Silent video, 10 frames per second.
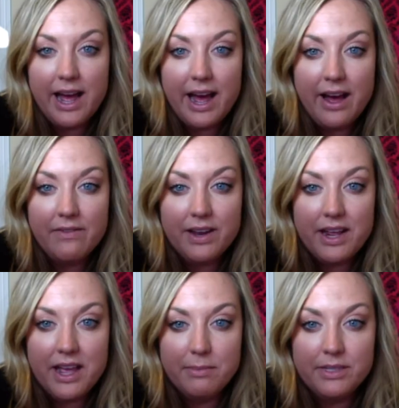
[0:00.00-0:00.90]
have an
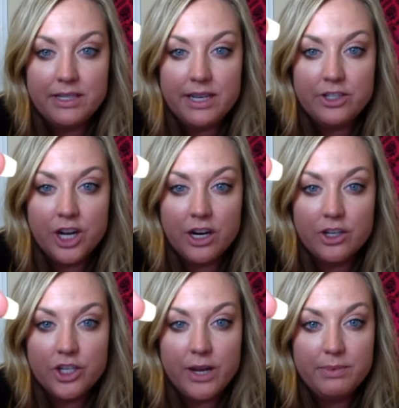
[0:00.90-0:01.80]
empty Tarte
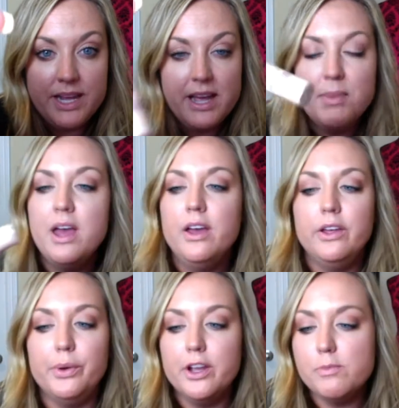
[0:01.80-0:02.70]
Shape Tape.
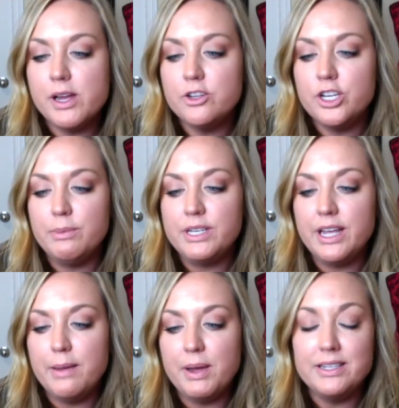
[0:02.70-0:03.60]
You hear about Shape
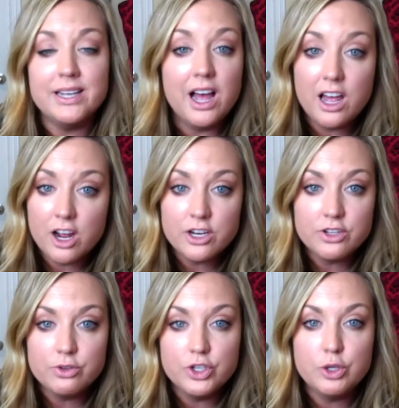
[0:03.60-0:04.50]
Tape a ton on
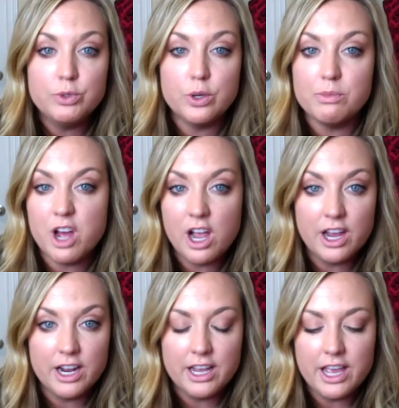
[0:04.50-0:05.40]
YouTube, so I'm not
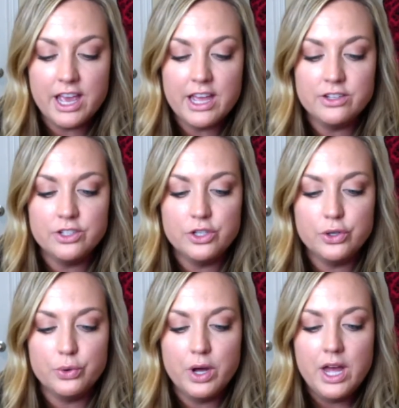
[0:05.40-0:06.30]
going to get
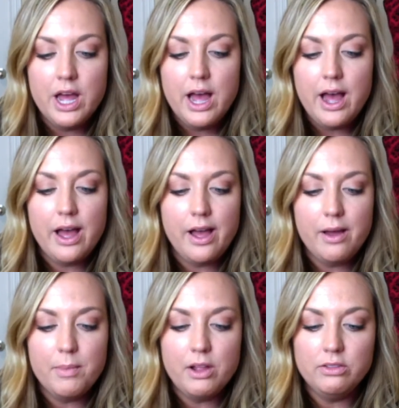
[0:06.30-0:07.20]
into
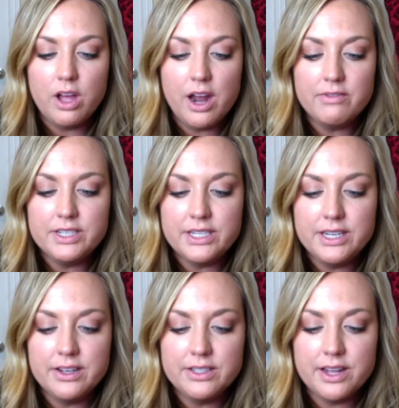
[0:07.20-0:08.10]
a lot of
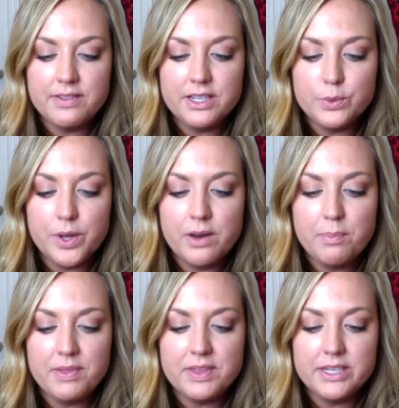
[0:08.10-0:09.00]
details on this one,
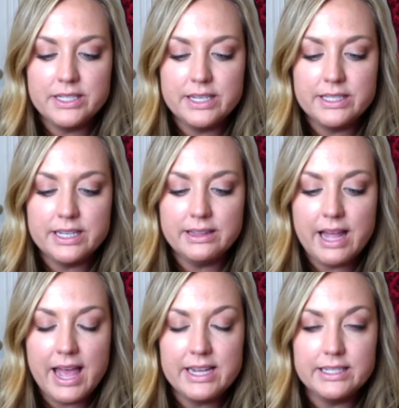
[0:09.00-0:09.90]
but this is the
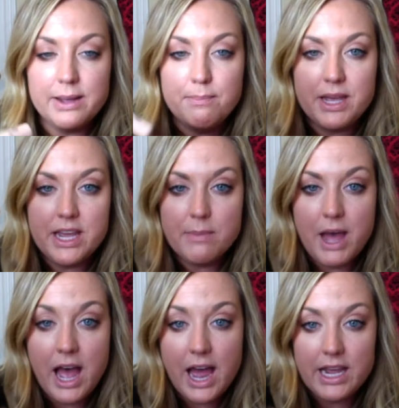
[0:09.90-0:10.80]
Light Medium
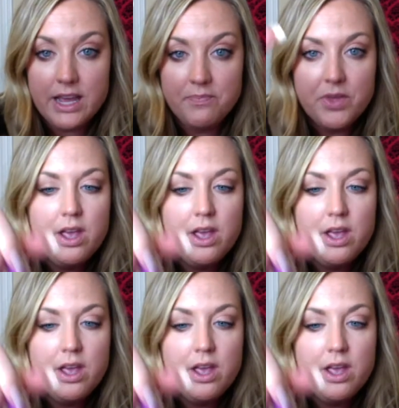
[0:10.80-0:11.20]
Honey.